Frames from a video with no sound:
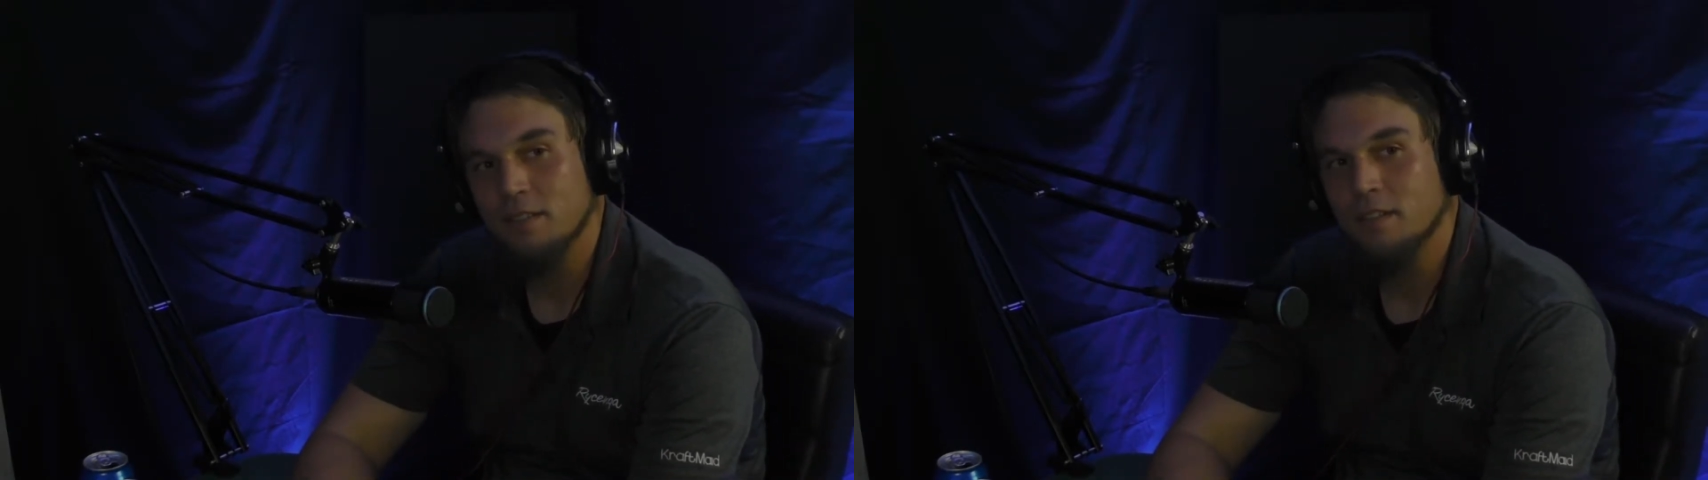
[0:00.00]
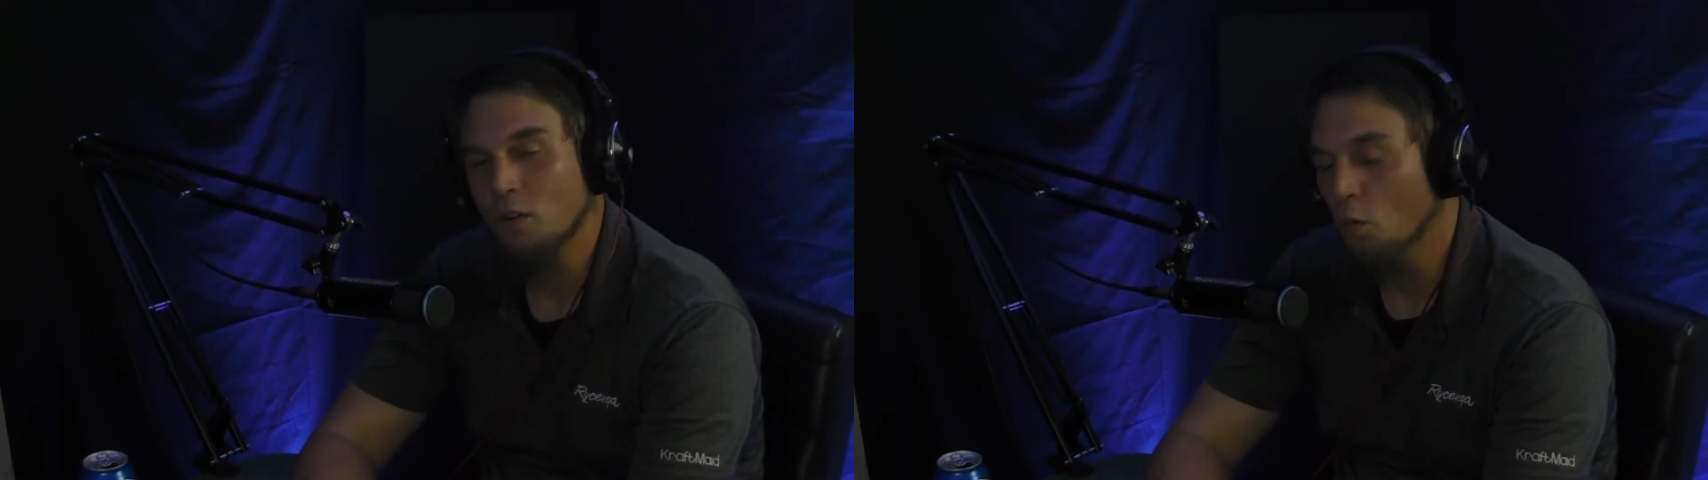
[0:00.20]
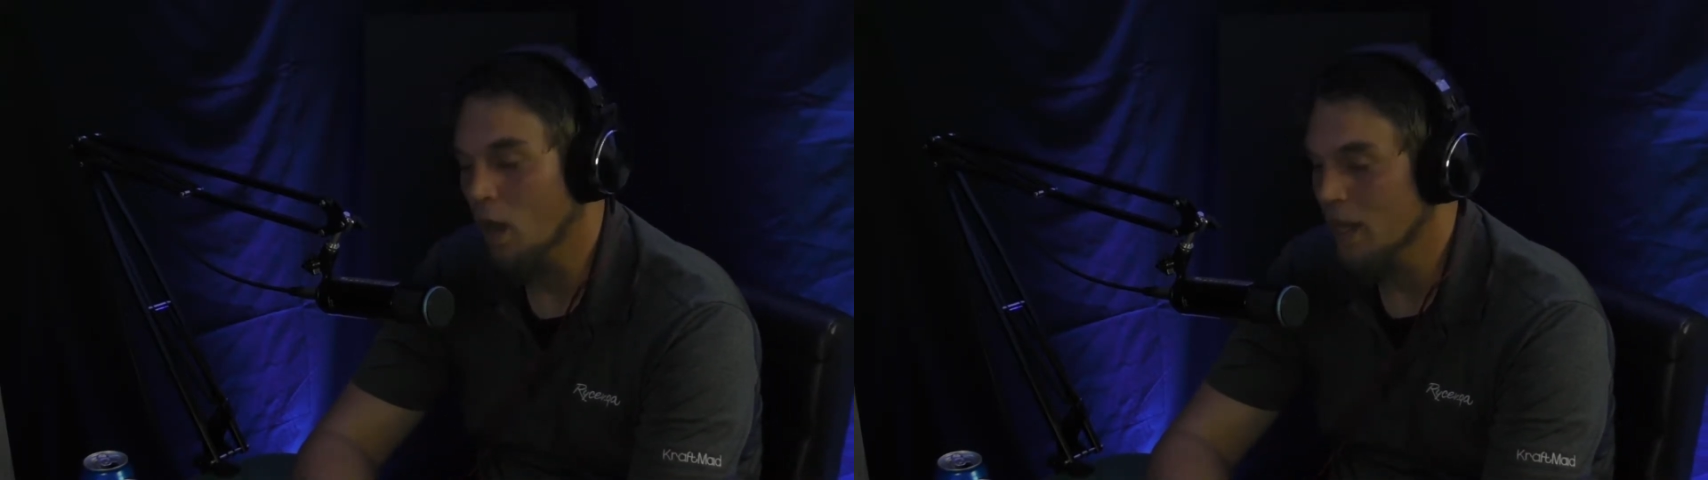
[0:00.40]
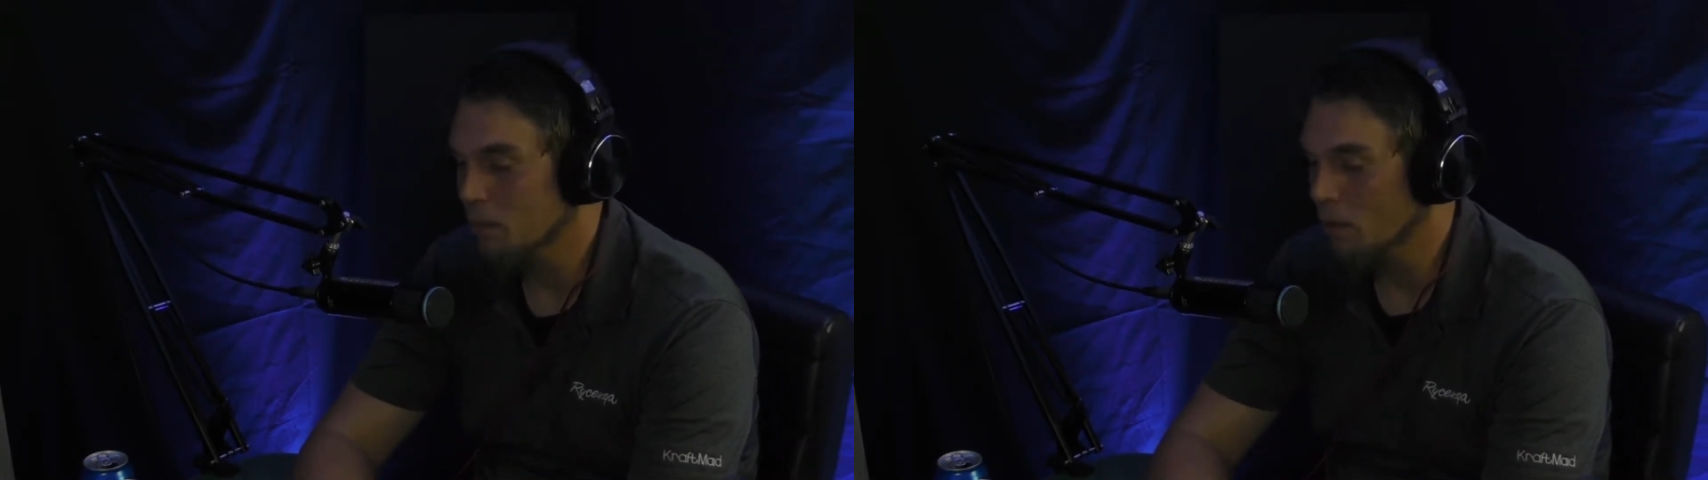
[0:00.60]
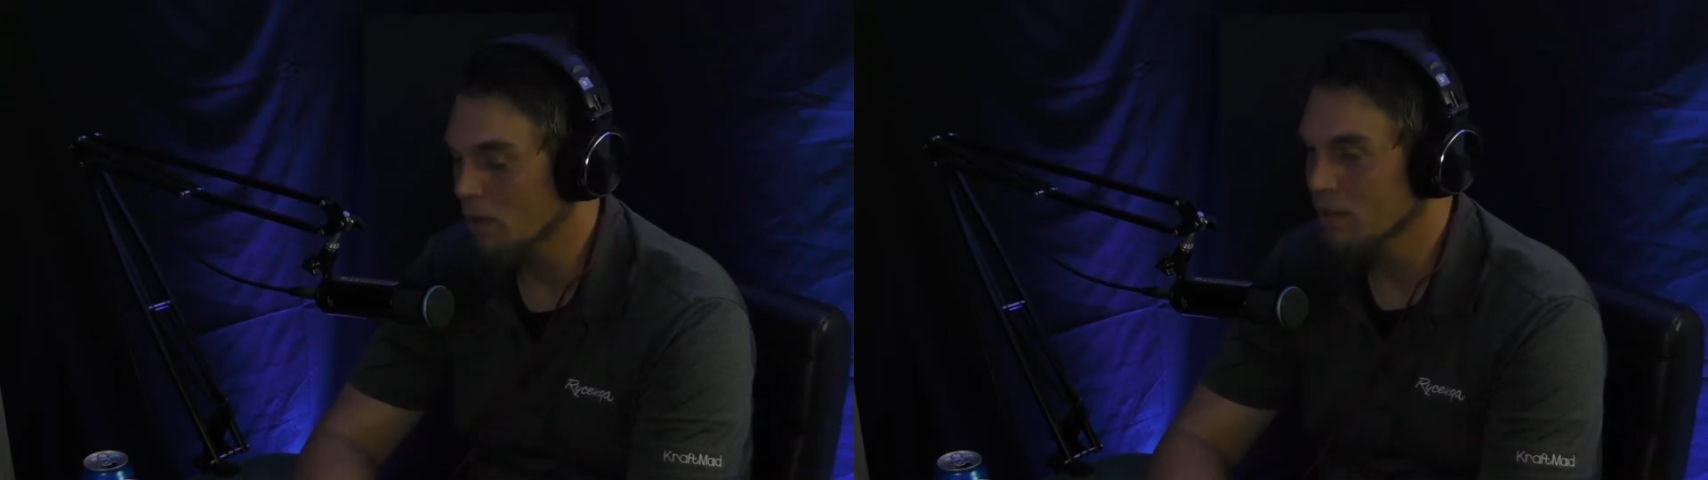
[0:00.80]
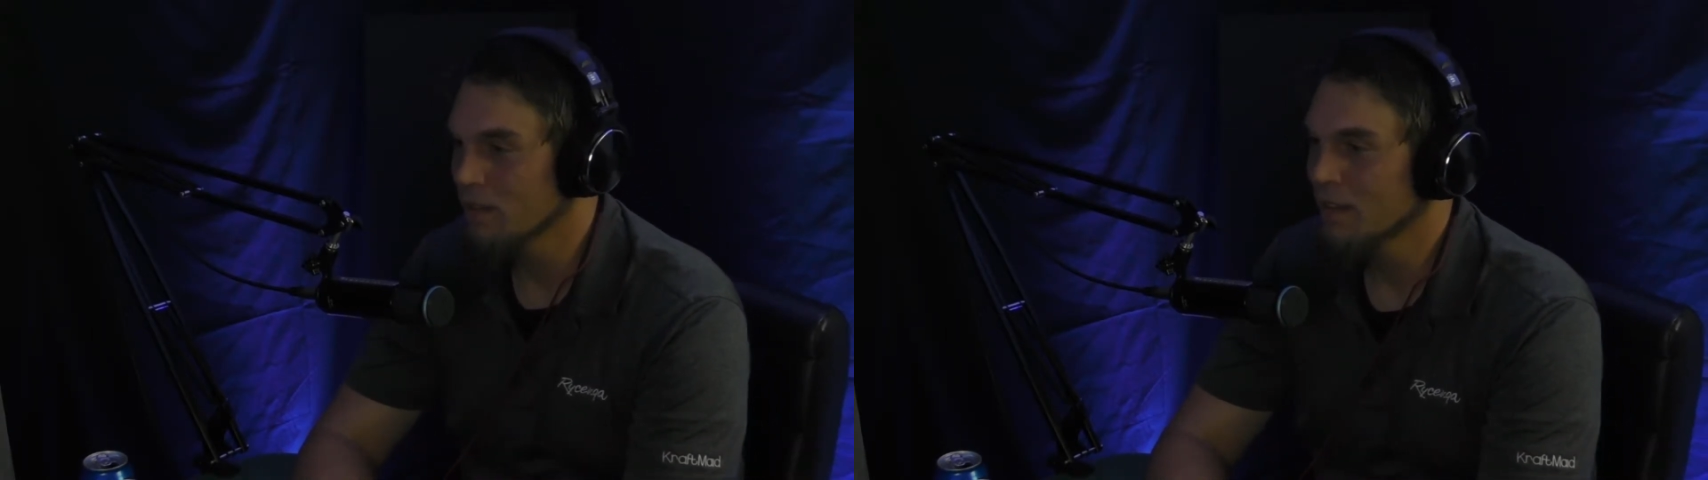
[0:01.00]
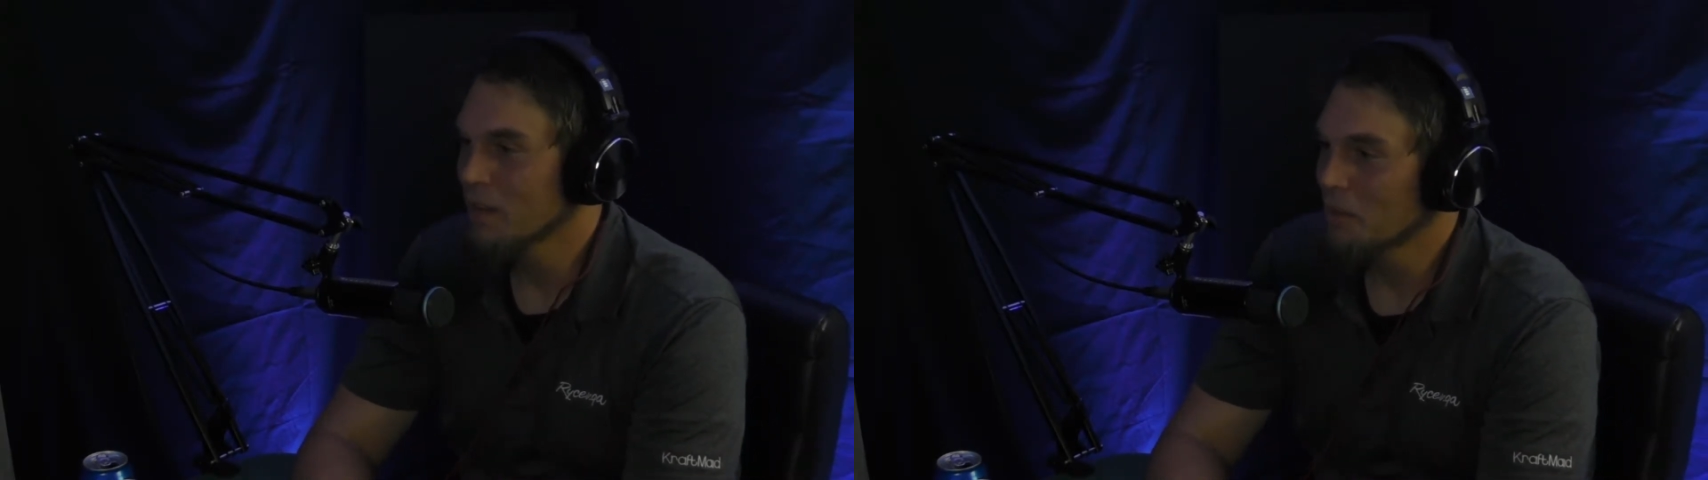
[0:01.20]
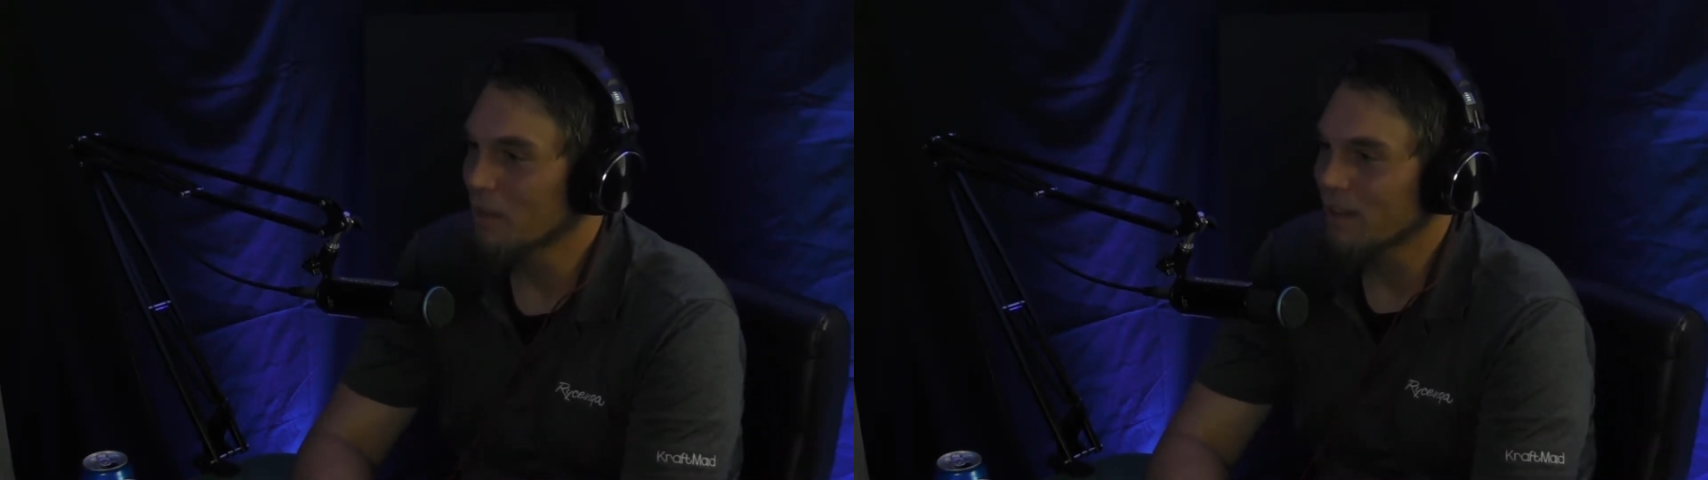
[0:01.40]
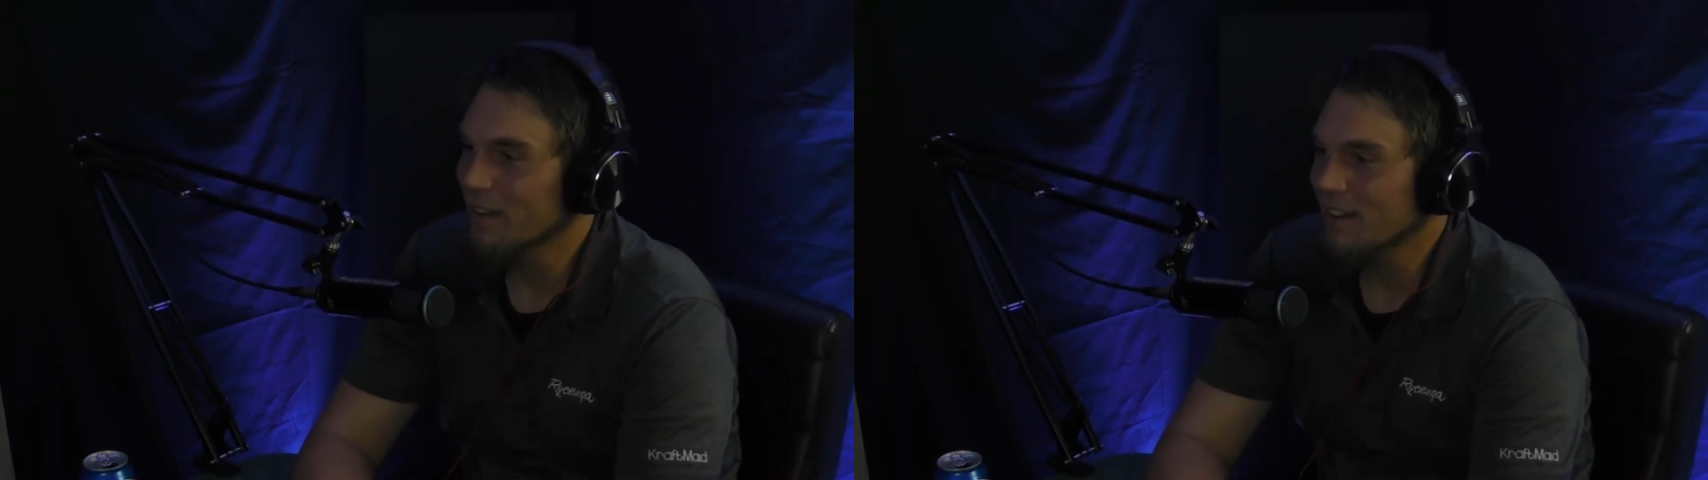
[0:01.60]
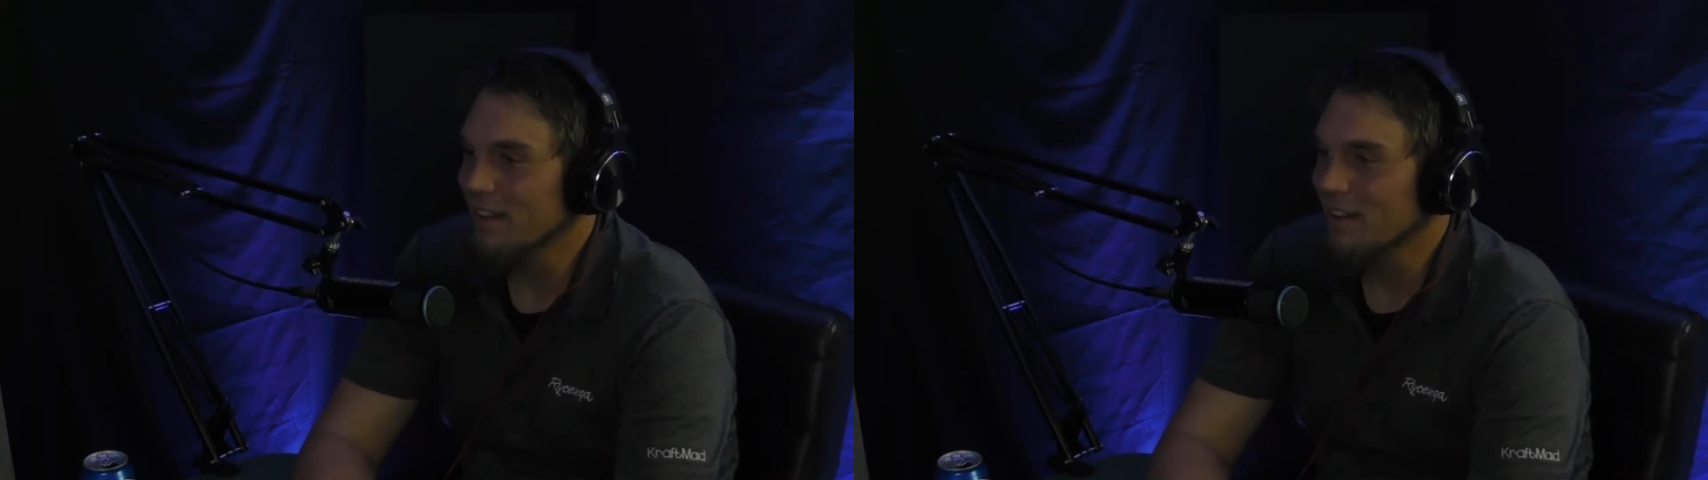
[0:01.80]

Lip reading: a whiteboard. But